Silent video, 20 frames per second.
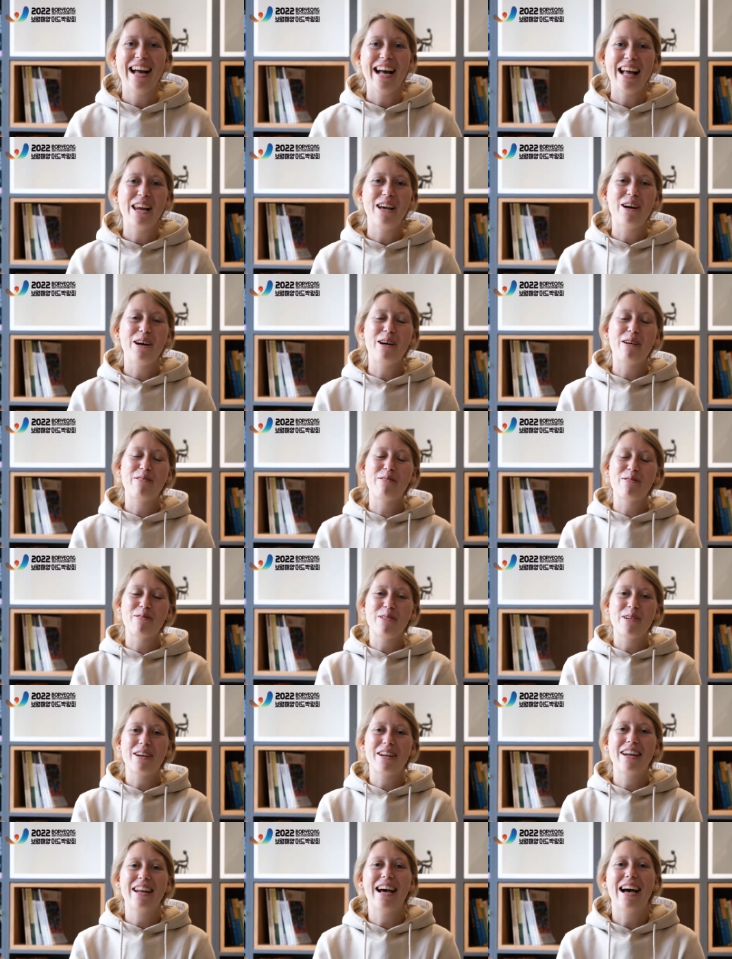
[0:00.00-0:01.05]
Hello
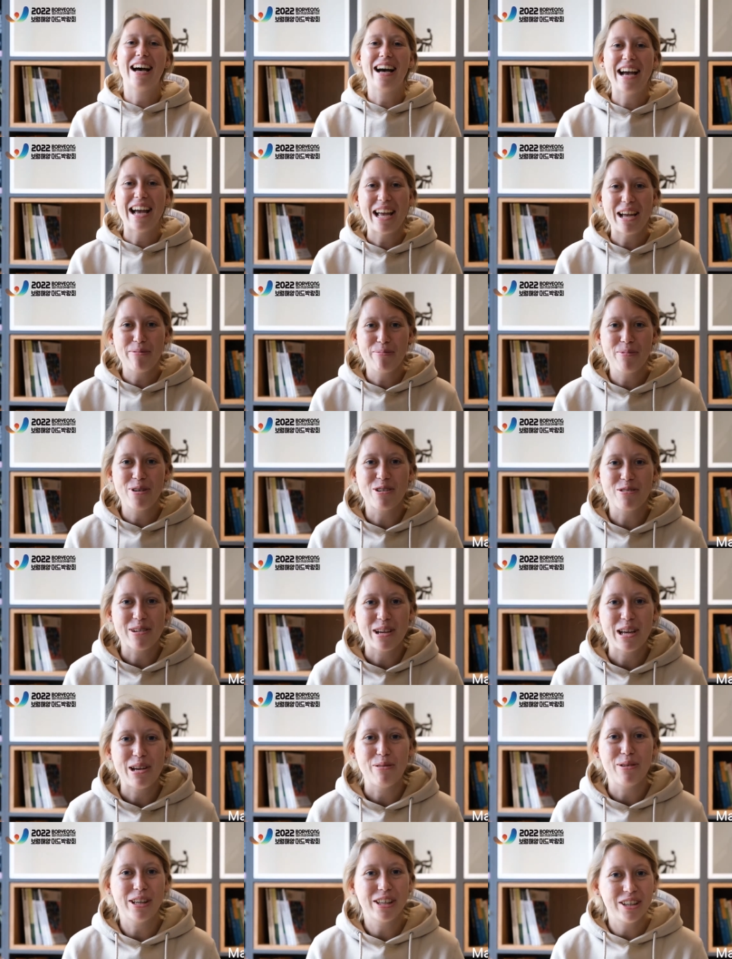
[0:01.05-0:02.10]
everyone, I am
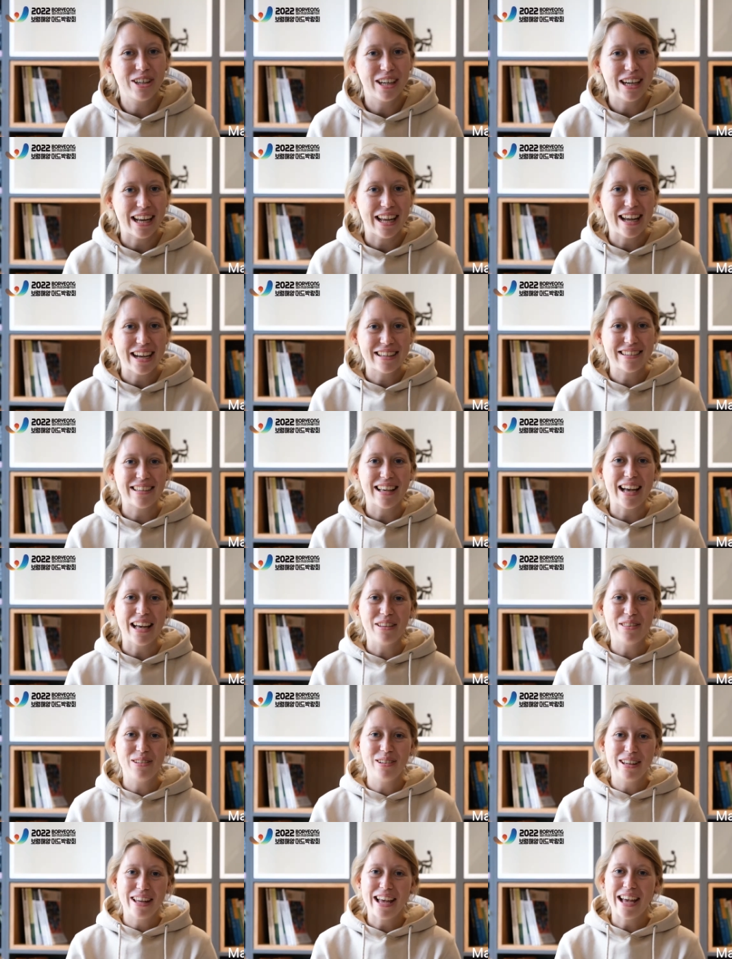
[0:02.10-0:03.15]
Marie with Connect,
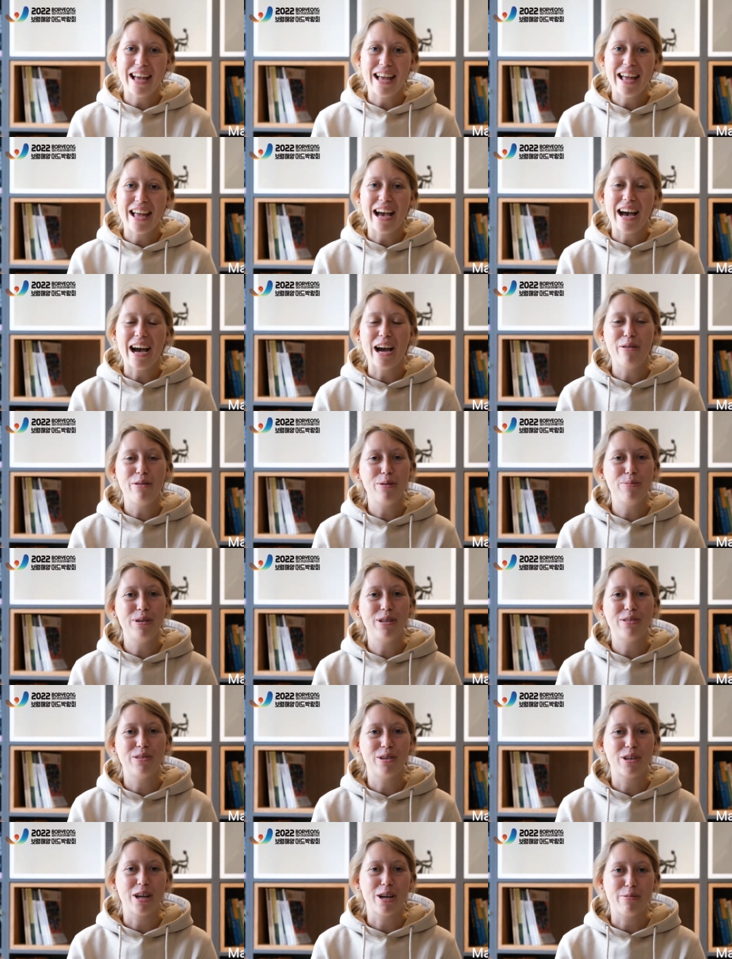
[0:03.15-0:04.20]
and today I will be
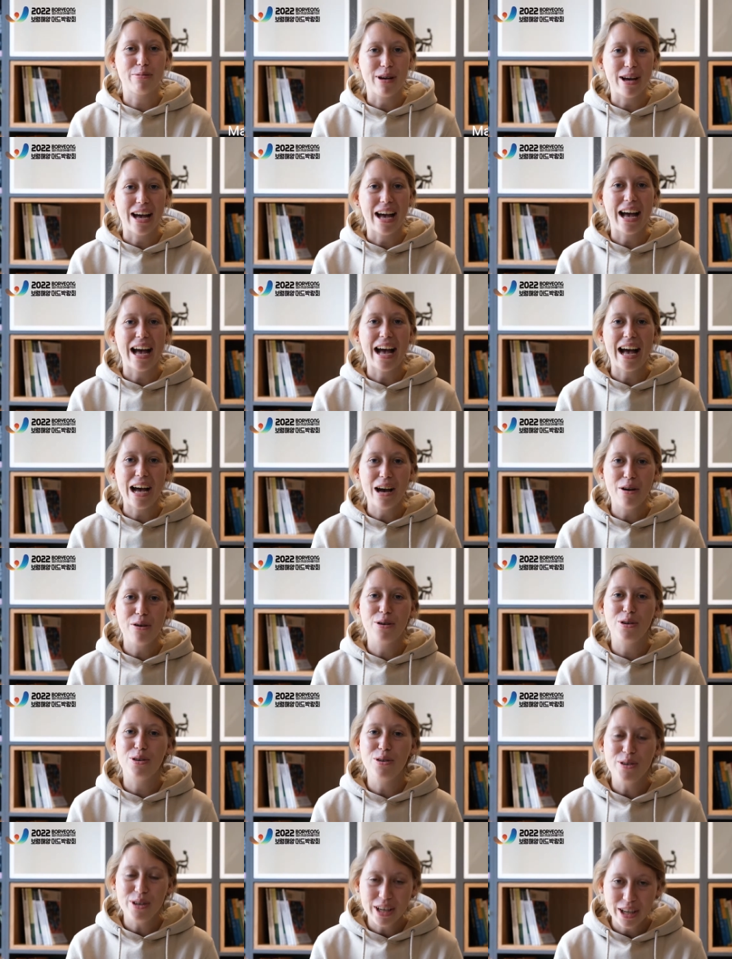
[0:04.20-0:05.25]
talking about how
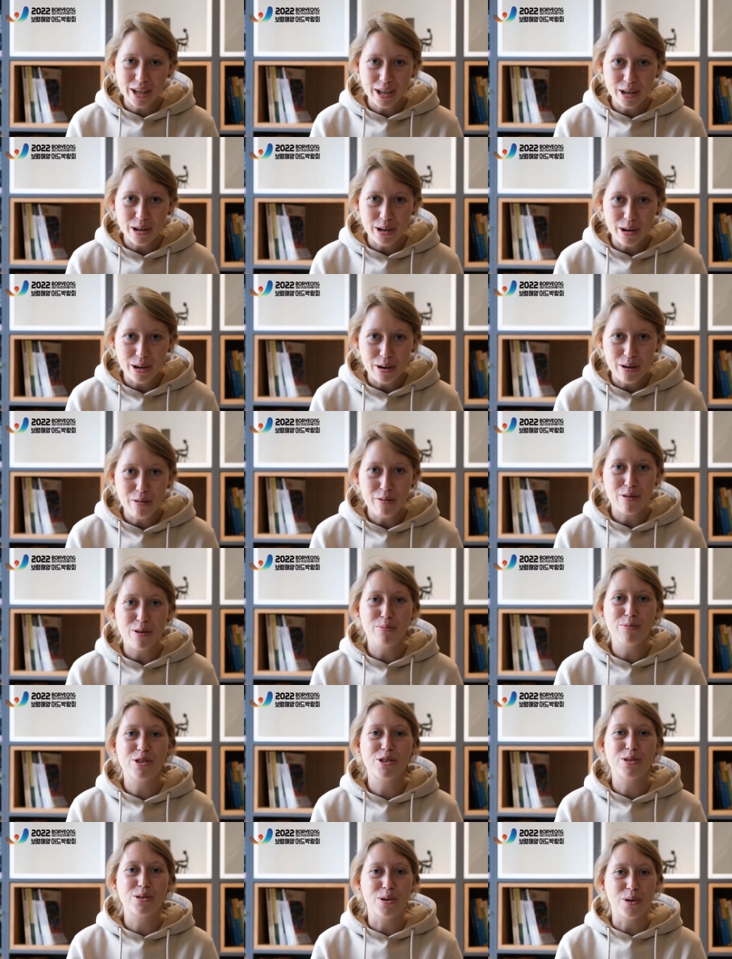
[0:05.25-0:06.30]
you can go from
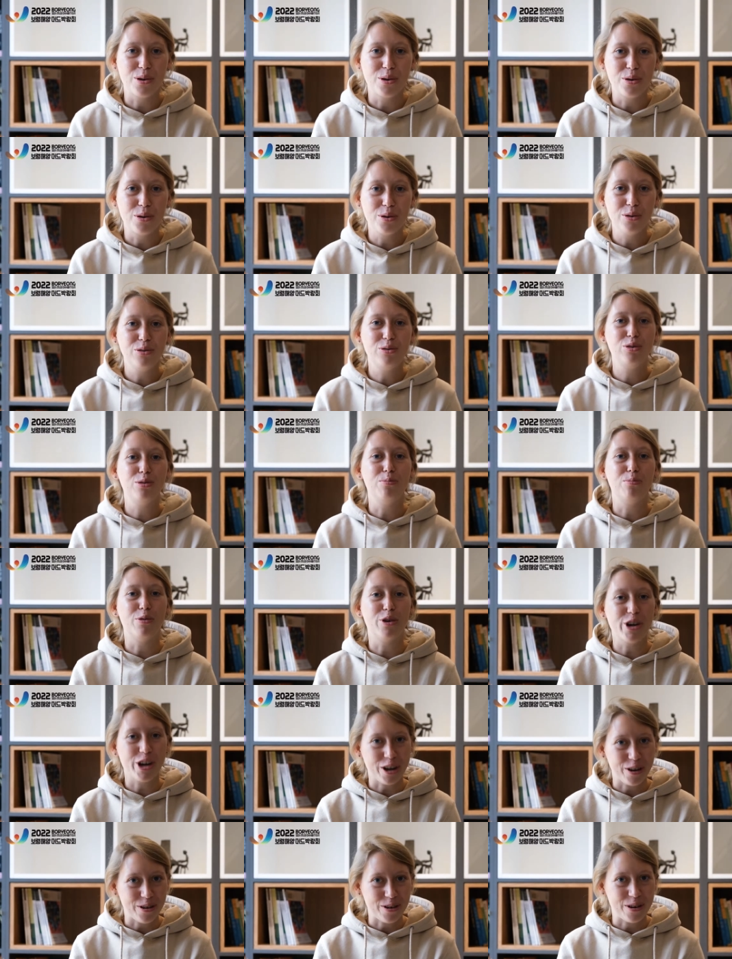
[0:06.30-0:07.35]
Seoul to
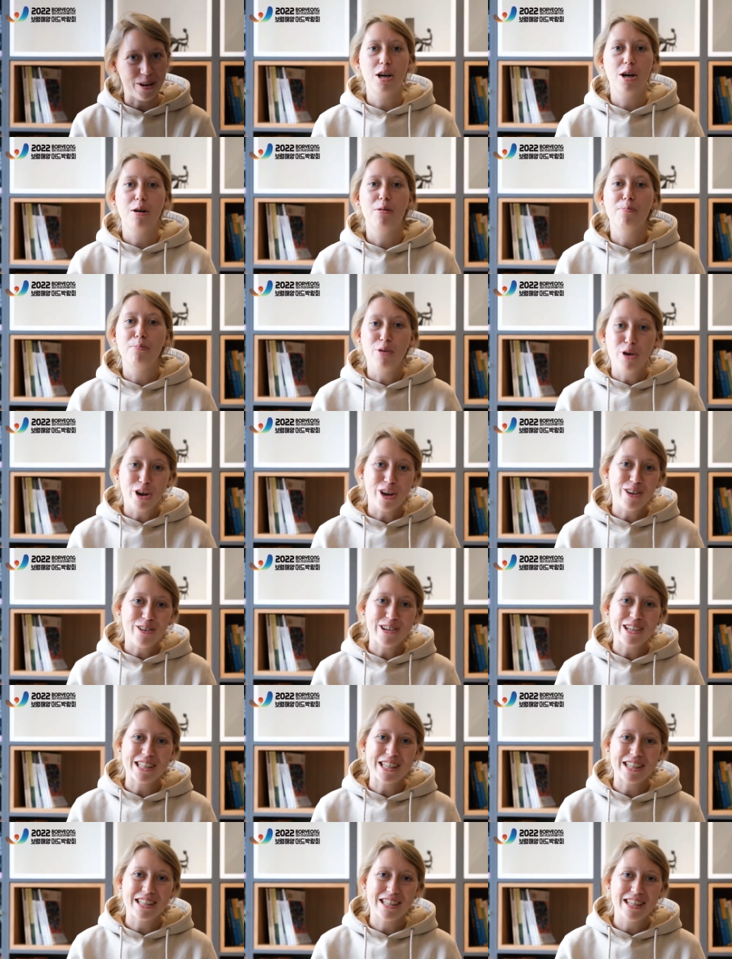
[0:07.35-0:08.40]
Boryeong. Boryeong
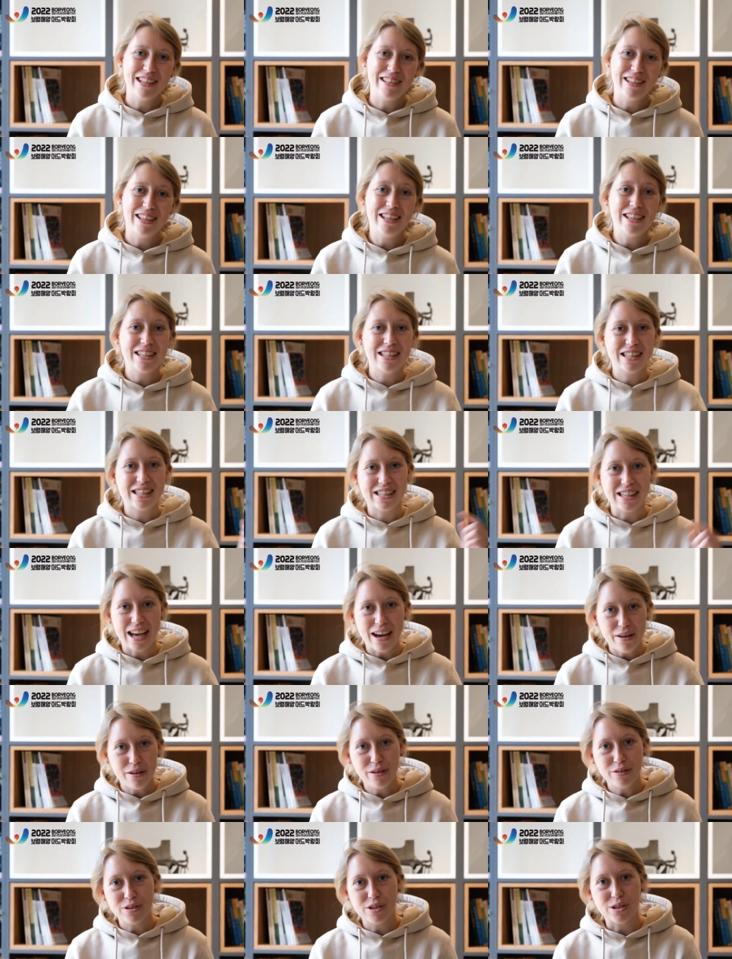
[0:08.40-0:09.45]
is a city
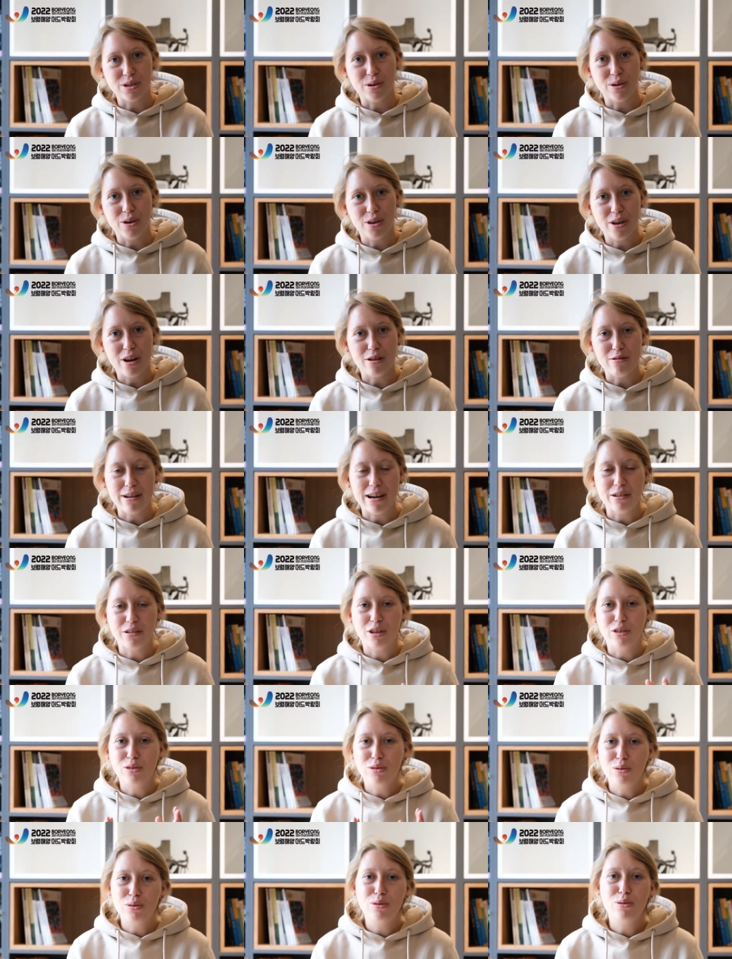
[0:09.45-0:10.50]
south of Seoul, around
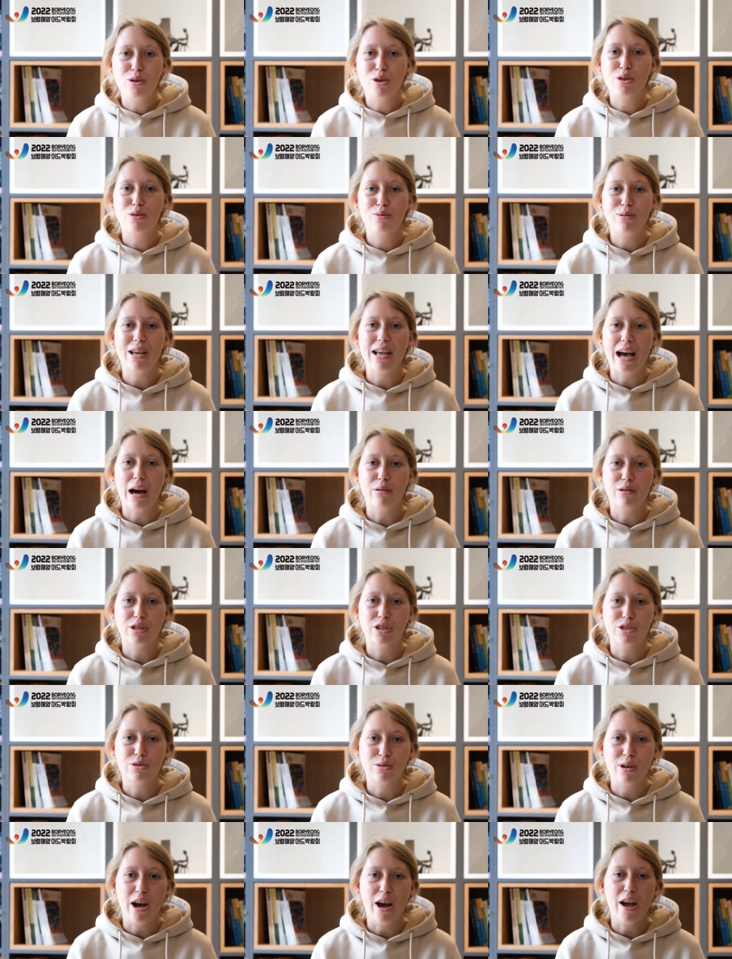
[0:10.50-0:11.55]
a two or three hour
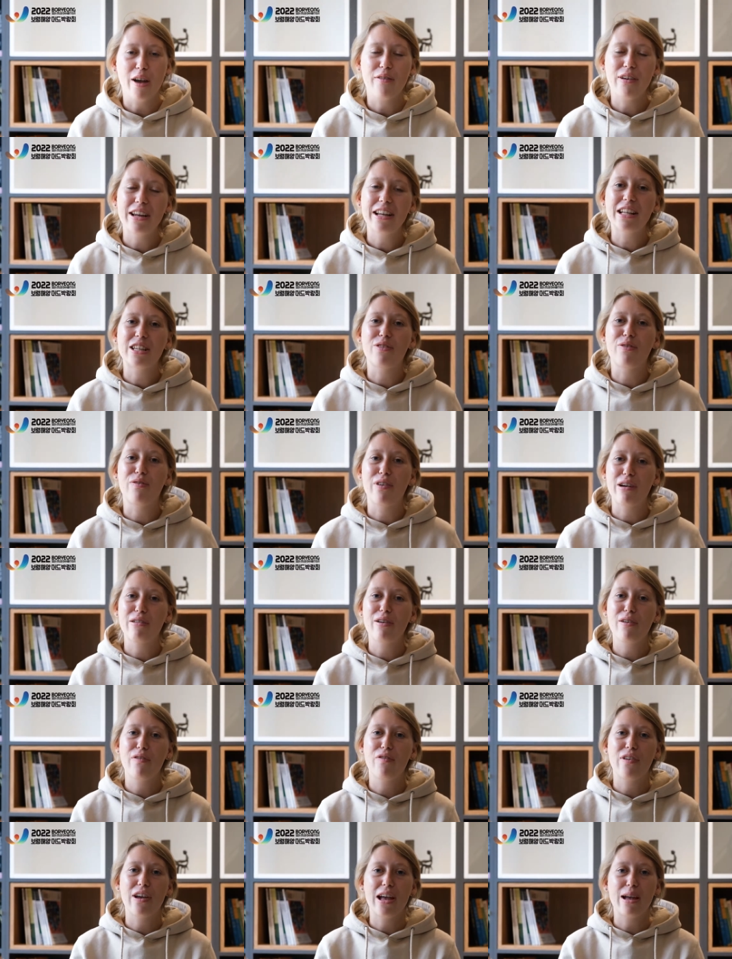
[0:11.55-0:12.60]
drive, and it's very
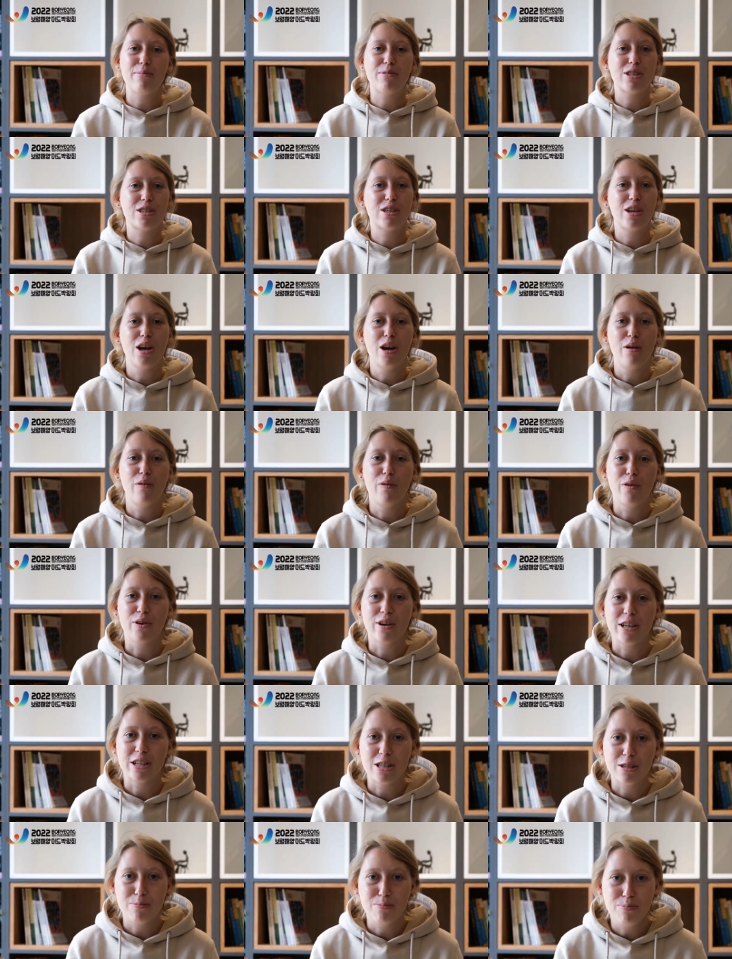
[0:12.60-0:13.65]
famous for its